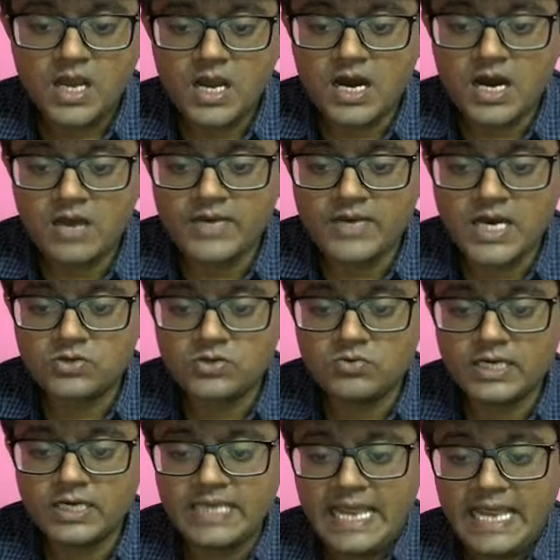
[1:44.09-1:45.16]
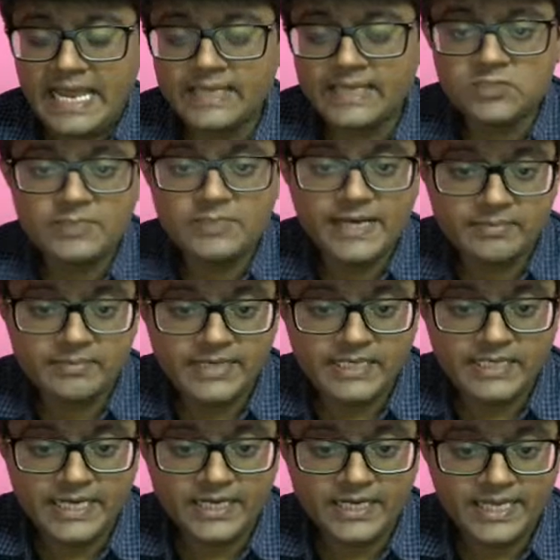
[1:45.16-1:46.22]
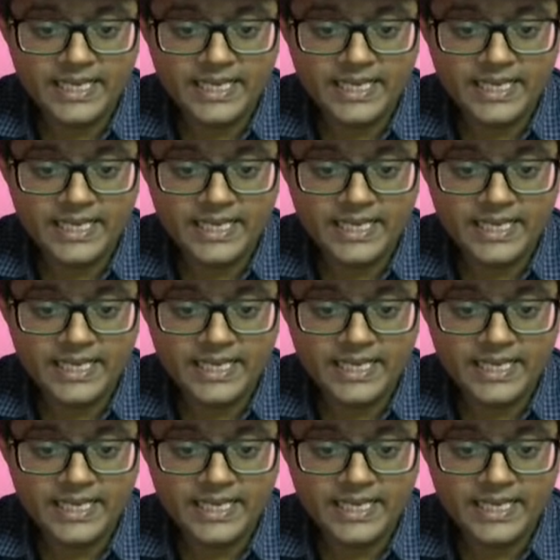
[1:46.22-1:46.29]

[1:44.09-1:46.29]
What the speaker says: R1, R2 are the angles made by the light